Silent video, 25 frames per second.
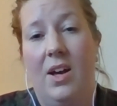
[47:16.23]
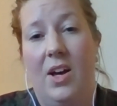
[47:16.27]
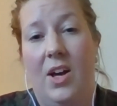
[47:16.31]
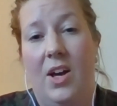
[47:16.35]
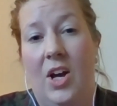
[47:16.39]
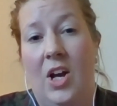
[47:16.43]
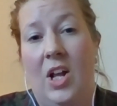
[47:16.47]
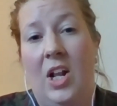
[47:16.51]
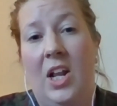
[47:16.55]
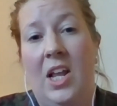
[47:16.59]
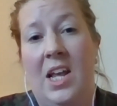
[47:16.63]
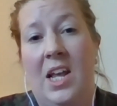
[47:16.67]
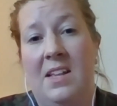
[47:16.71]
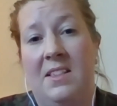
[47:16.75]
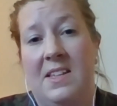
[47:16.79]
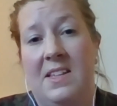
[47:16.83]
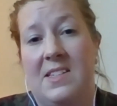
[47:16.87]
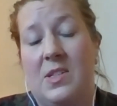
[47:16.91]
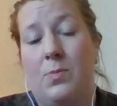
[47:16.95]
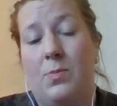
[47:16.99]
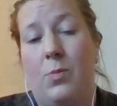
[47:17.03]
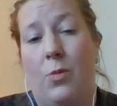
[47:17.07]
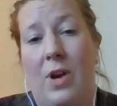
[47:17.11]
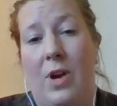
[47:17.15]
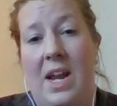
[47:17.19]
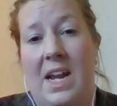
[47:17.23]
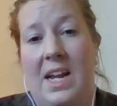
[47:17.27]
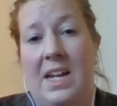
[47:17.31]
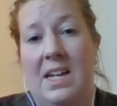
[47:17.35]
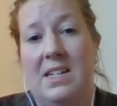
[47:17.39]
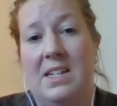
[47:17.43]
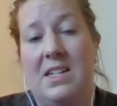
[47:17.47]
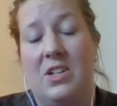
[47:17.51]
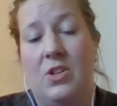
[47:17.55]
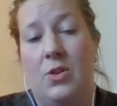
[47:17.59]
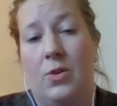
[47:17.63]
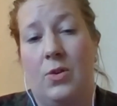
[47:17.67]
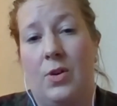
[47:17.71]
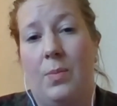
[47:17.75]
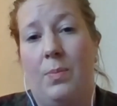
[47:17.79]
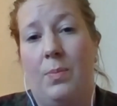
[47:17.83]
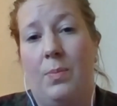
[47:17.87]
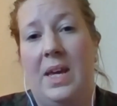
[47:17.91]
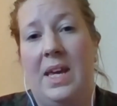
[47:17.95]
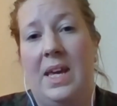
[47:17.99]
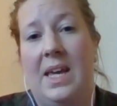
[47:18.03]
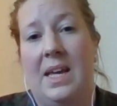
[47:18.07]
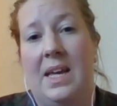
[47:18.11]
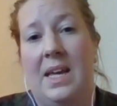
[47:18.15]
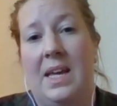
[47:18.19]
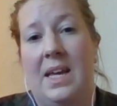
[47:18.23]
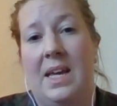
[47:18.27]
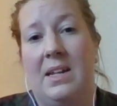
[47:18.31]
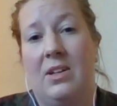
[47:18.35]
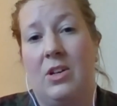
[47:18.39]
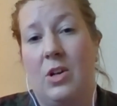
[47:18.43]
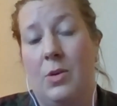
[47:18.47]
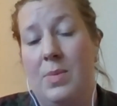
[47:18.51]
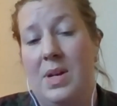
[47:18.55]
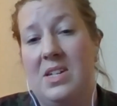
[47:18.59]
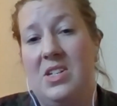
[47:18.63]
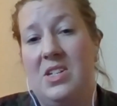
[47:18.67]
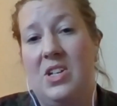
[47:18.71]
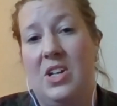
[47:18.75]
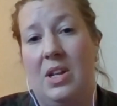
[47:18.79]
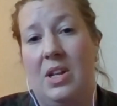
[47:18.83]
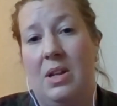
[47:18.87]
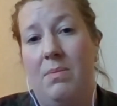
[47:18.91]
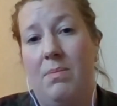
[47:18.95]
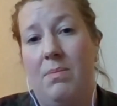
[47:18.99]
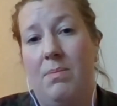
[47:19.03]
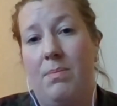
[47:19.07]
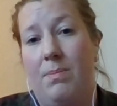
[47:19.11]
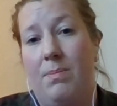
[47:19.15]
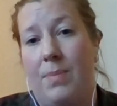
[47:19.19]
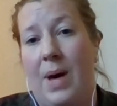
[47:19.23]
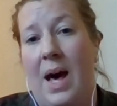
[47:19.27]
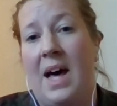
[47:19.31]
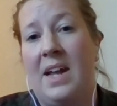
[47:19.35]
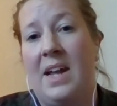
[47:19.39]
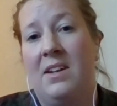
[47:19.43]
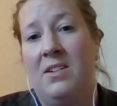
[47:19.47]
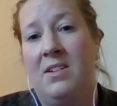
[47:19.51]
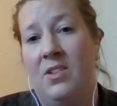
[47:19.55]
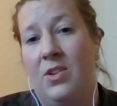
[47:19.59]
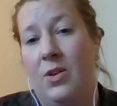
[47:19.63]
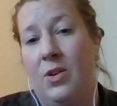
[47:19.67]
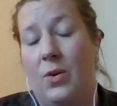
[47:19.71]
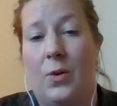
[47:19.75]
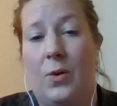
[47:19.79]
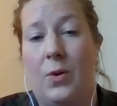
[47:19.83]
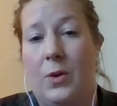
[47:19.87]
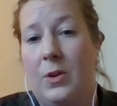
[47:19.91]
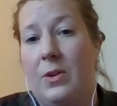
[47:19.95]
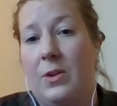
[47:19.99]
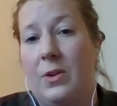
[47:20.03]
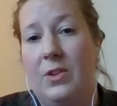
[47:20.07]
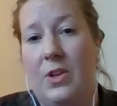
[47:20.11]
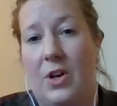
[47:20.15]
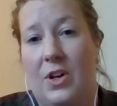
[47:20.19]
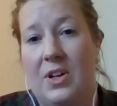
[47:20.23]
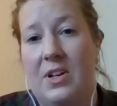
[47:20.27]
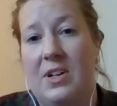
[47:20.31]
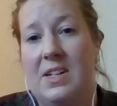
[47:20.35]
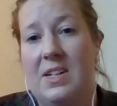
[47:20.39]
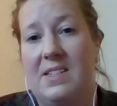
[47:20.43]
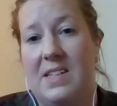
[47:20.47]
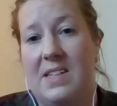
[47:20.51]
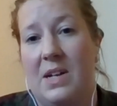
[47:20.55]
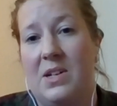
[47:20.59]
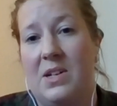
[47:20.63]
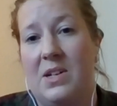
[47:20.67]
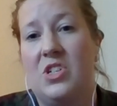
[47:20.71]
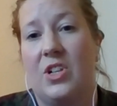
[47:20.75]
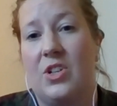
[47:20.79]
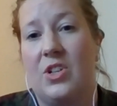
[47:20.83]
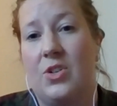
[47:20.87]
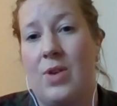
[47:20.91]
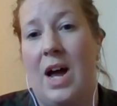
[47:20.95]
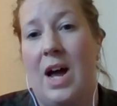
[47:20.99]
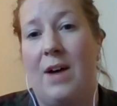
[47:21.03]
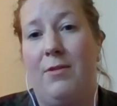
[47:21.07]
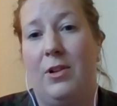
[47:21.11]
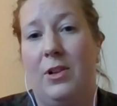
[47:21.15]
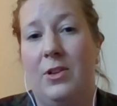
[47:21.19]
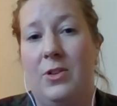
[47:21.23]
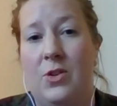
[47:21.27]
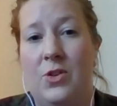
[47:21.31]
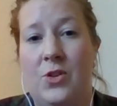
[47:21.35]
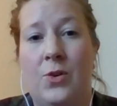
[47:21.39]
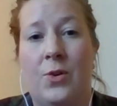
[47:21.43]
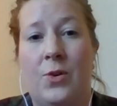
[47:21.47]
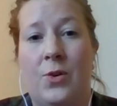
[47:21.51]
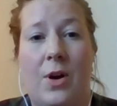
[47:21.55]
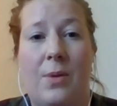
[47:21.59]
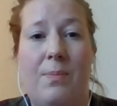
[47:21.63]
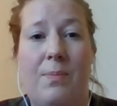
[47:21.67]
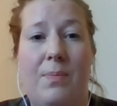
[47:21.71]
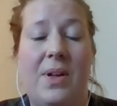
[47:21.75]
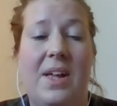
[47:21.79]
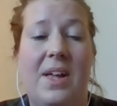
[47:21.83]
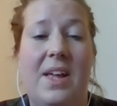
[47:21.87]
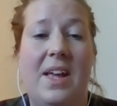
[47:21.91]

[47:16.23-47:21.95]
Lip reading: Earlier this spring, the European Commission banned all non-essential travel to Europe,